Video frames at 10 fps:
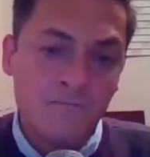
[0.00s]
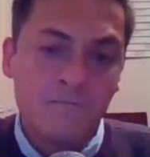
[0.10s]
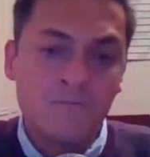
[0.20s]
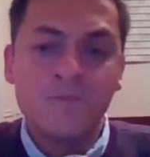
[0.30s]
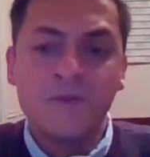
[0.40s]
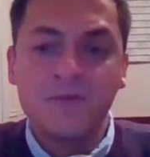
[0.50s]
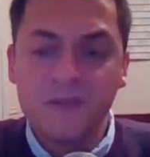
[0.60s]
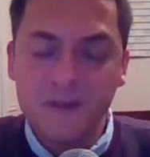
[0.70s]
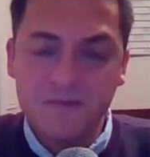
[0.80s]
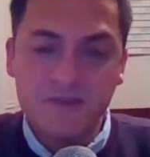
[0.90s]
The
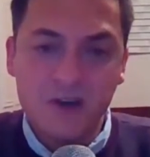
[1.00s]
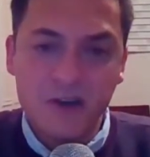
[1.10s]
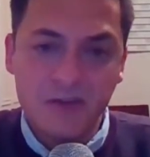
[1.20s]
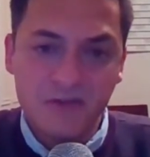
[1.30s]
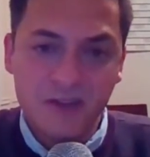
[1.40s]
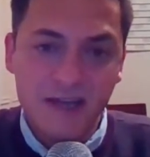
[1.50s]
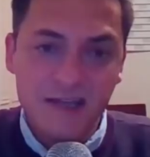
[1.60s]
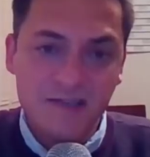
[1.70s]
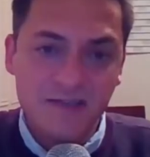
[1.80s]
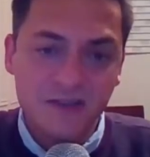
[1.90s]
flip side of that is
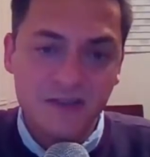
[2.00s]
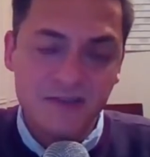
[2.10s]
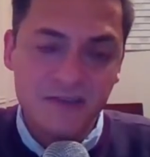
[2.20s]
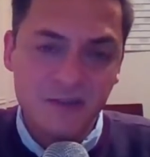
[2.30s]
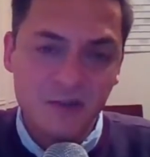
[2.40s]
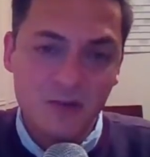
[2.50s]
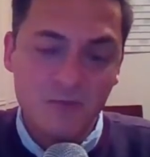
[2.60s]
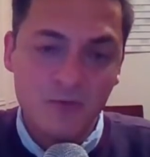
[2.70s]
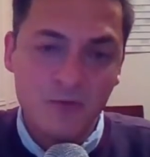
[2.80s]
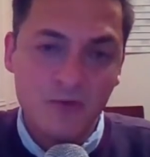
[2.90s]
that there
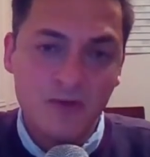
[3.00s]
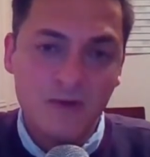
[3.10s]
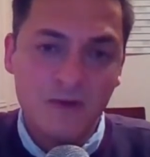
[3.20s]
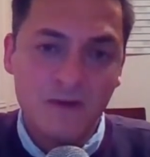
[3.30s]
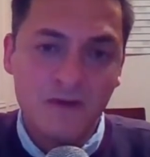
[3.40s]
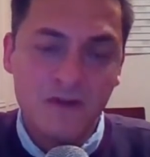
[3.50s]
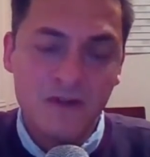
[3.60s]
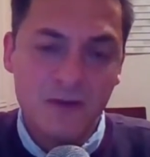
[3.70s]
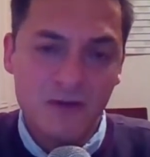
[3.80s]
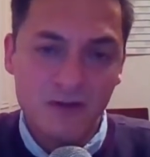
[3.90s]

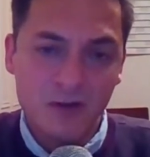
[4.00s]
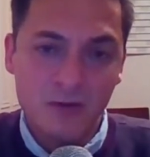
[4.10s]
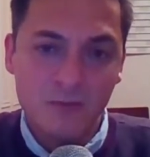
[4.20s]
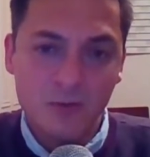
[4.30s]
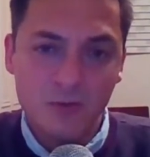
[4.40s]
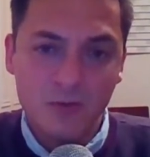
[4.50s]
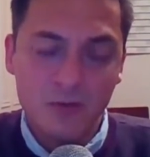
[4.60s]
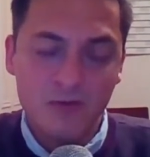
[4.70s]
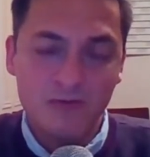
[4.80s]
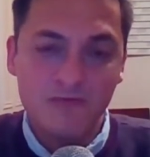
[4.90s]
are a lot more
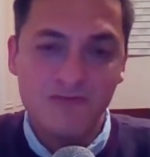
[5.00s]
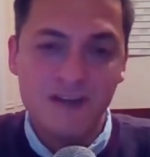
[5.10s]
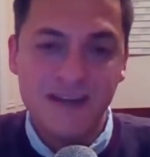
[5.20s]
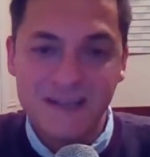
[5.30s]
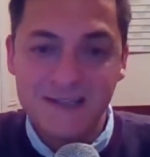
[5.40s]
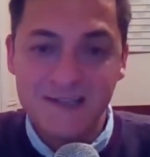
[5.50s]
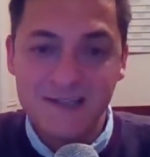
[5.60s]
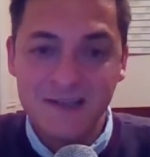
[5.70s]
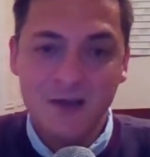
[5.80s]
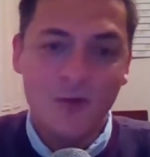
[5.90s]
ricks
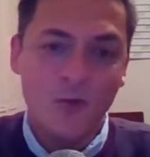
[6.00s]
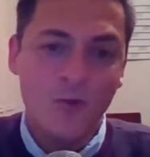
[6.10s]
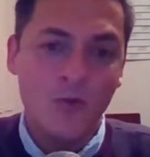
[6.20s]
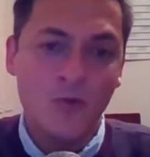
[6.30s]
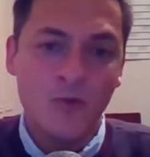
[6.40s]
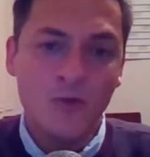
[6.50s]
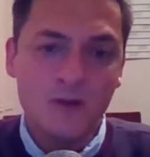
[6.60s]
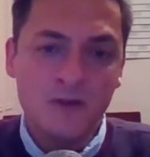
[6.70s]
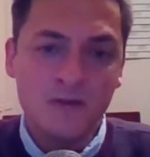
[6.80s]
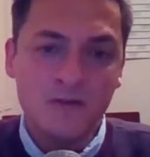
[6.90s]
or
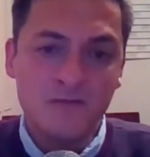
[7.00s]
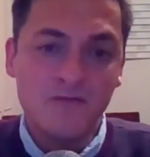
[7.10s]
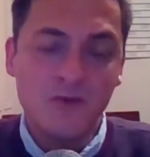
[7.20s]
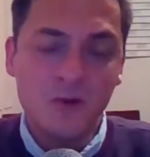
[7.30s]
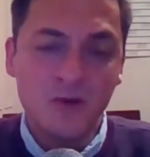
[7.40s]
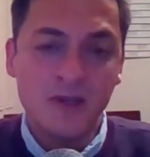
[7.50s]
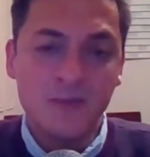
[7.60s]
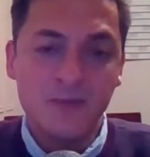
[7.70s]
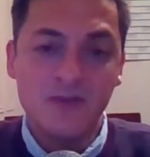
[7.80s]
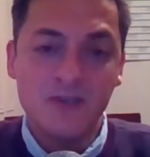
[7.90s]
wrongly
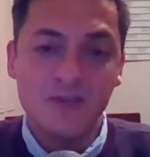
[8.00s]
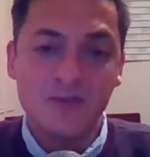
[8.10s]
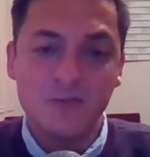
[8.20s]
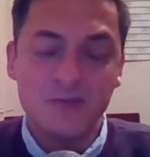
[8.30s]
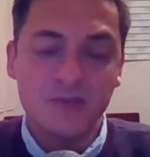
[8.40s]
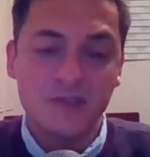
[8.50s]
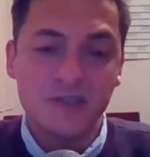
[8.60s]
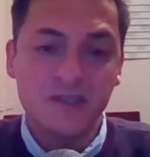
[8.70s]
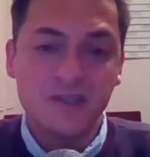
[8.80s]
priced horses